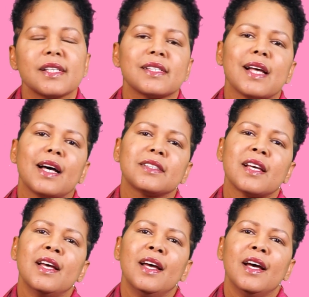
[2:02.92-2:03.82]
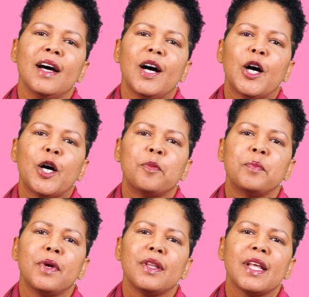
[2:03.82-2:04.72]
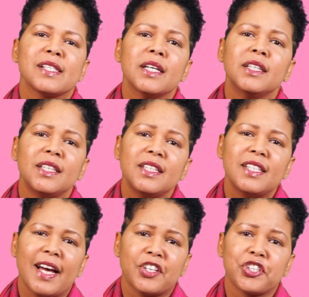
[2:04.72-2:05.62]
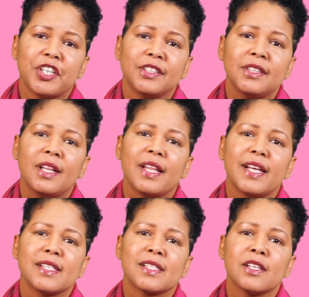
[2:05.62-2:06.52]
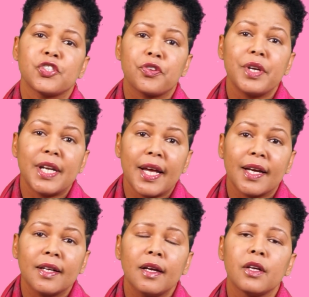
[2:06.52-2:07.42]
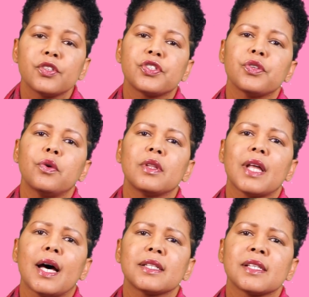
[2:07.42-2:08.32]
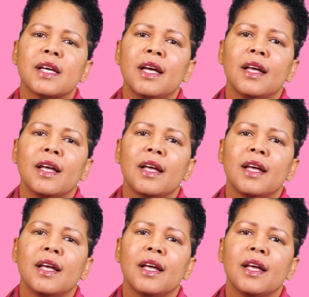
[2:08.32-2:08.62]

is that there's early detection, there's screening, so that